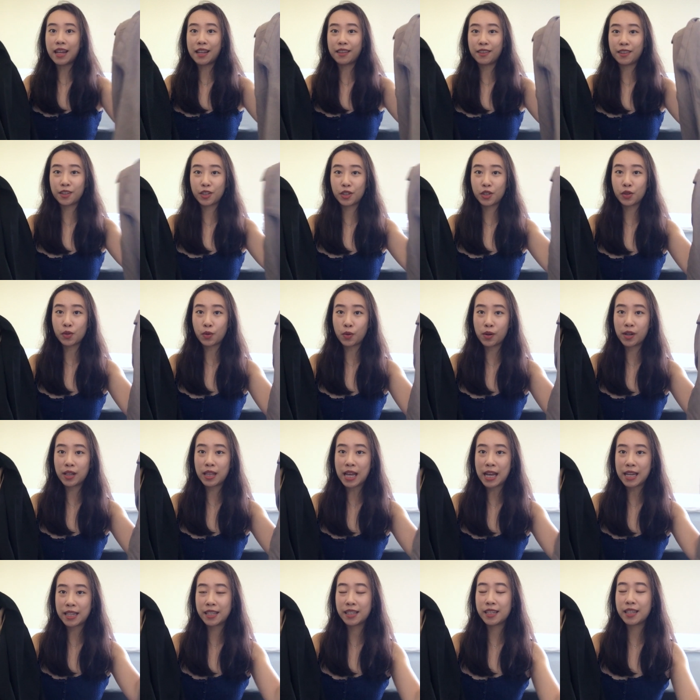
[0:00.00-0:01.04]
at the store
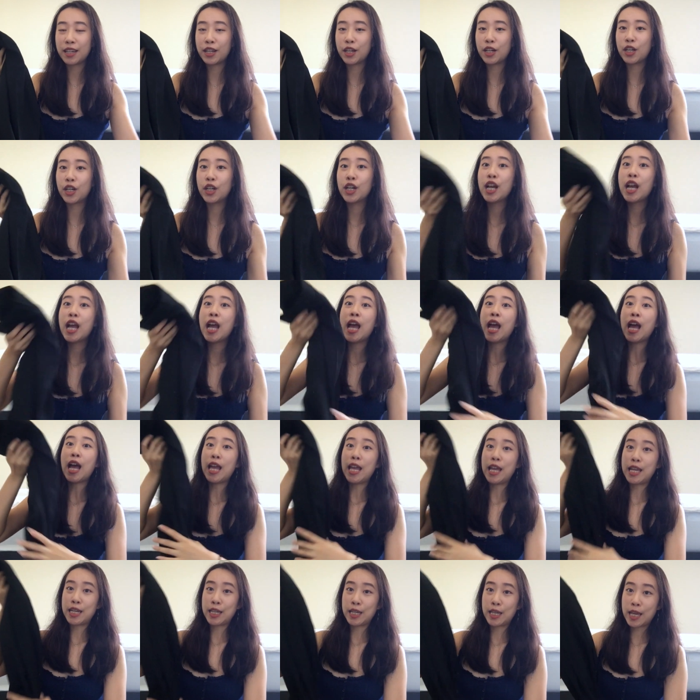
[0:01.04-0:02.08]
last year,
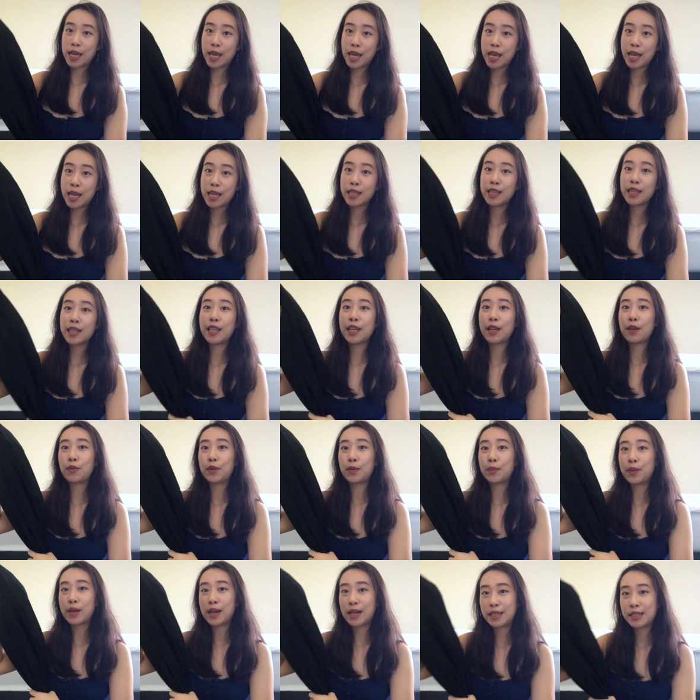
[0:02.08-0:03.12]
and again they were
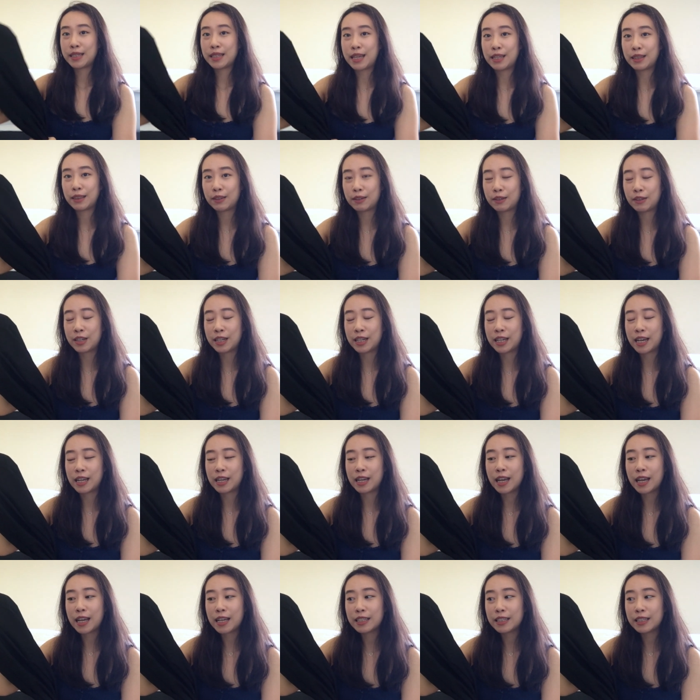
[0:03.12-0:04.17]
priced at
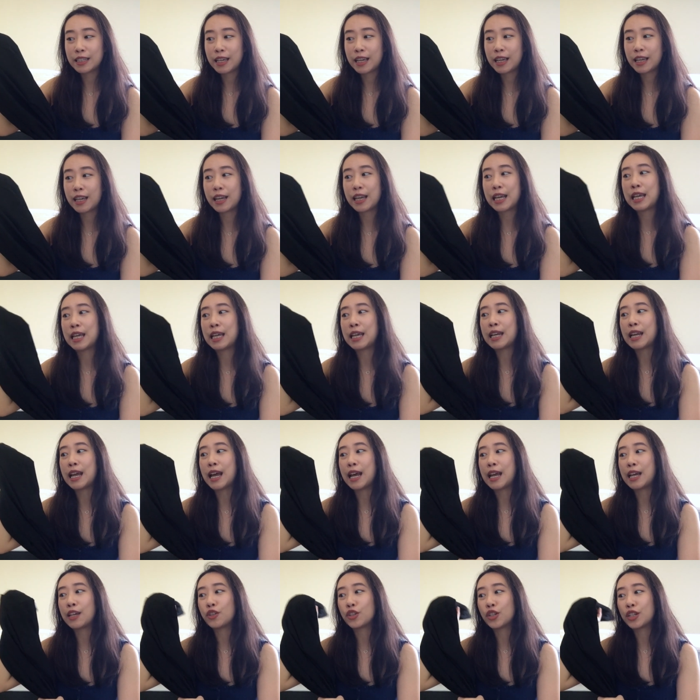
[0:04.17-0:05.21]
$39.90, and
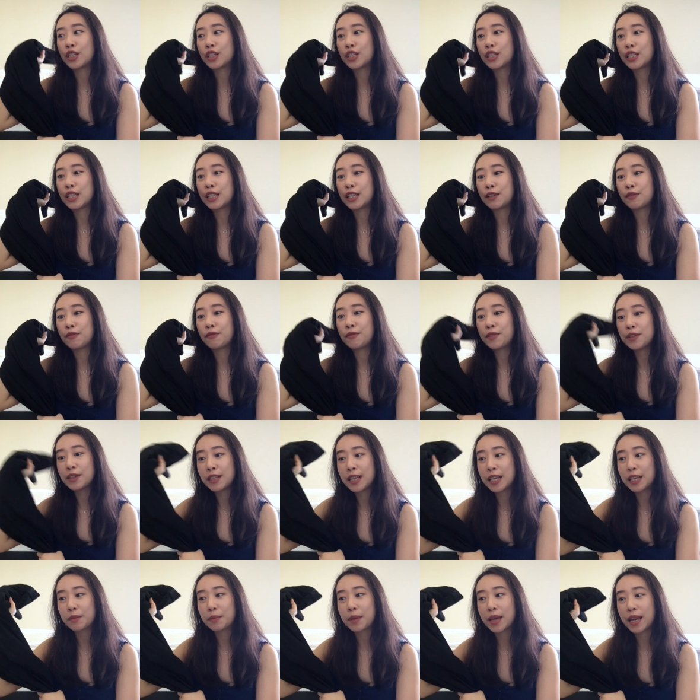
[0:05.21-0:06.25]
I just didn't feel
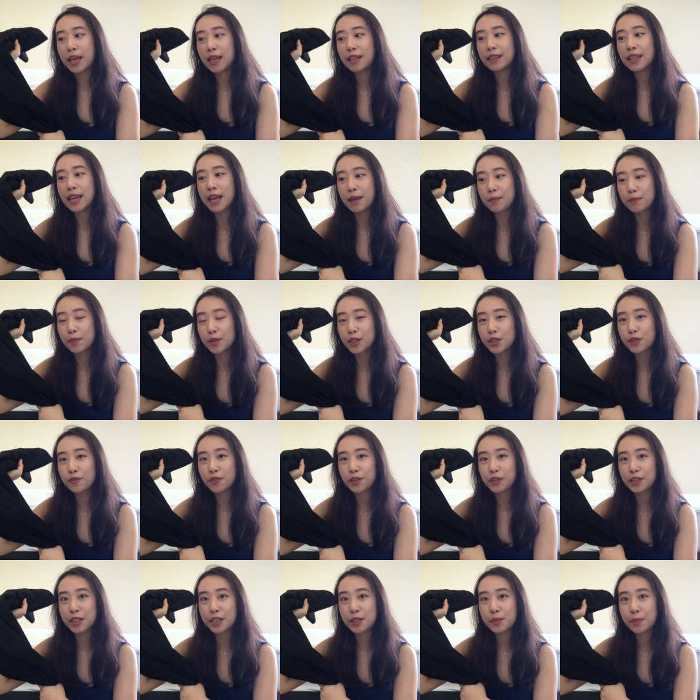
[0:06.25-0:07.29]
like paying that much
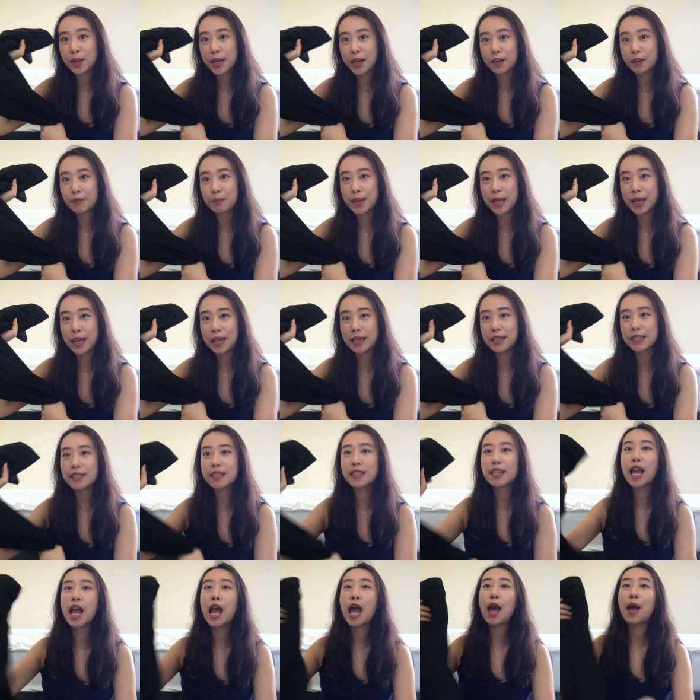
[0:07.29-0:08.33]
for these pair of pants.
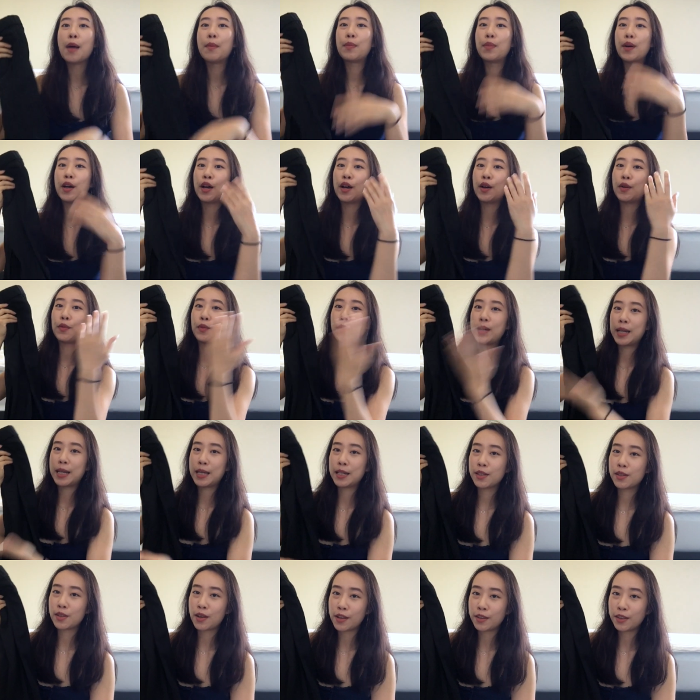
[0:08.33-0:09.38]
But when I
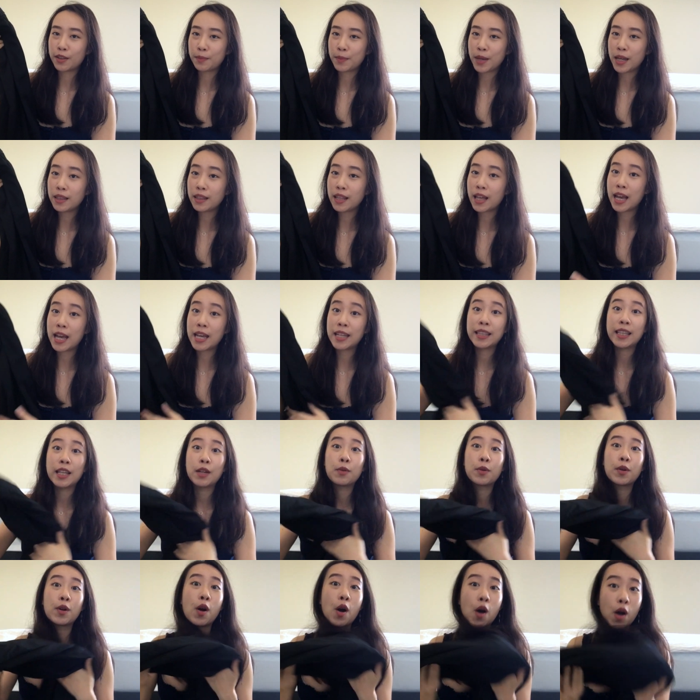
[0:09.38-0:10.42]
saw them online, they
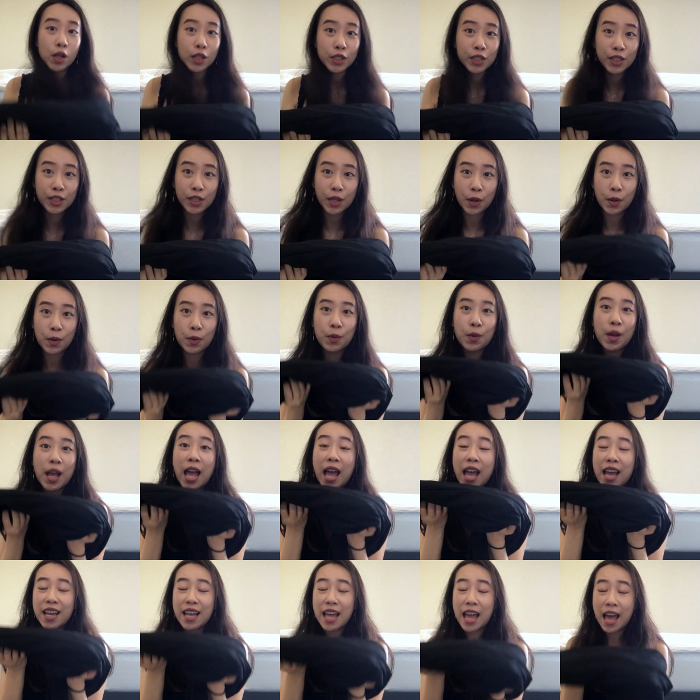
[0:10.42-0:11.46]
were also
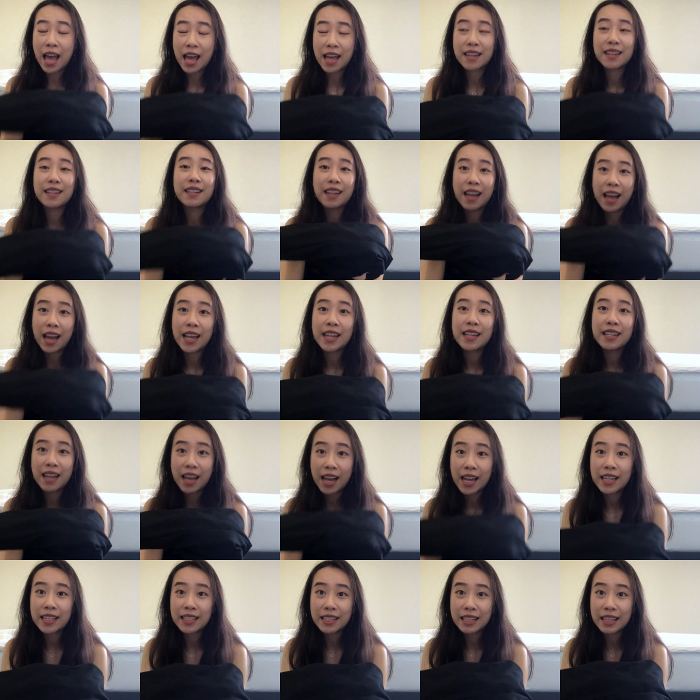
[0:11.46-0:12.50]
at
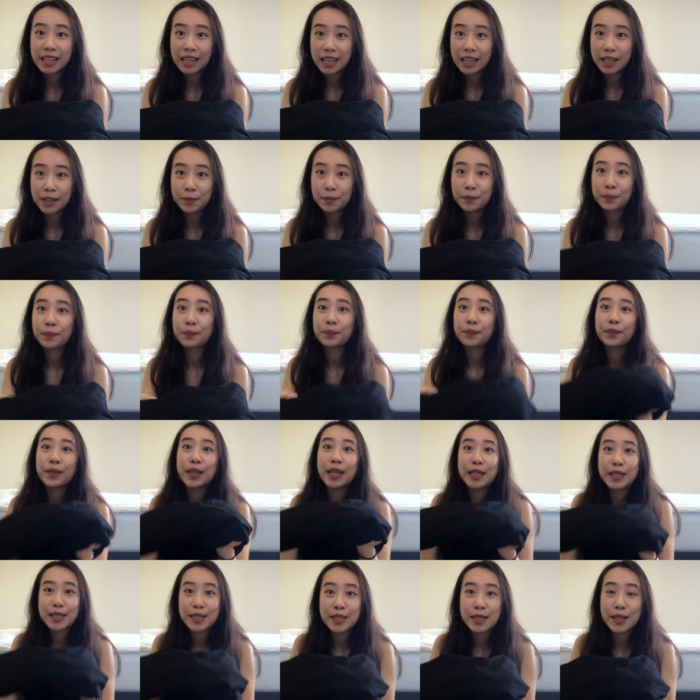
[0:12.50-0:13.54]
$9.90,
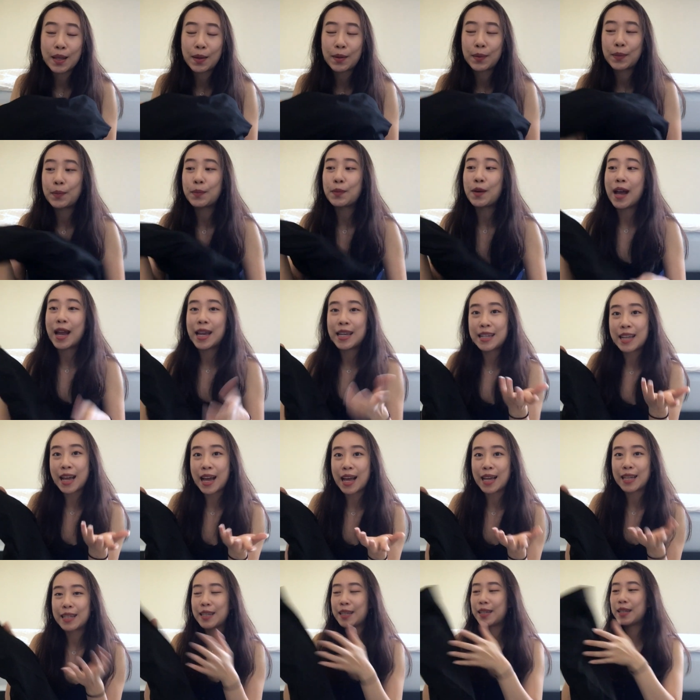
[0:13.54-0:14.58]
so why
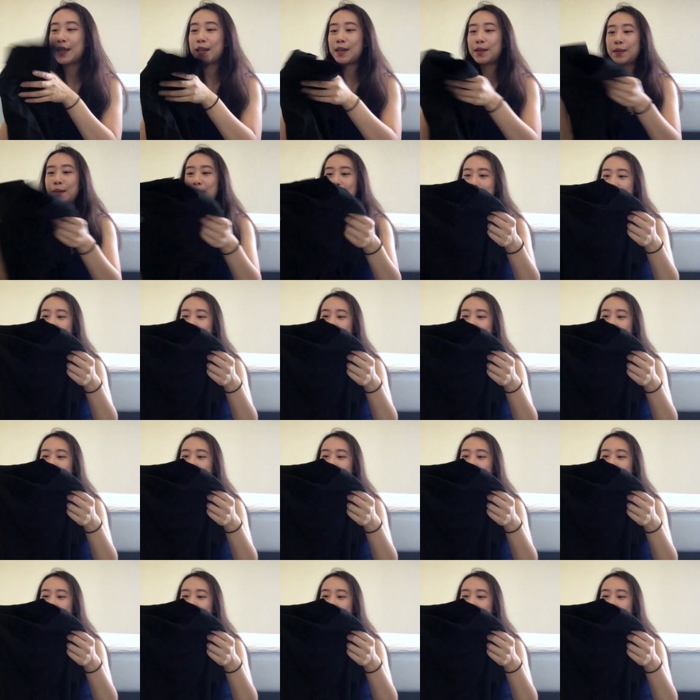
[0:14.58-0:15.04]
not, you know?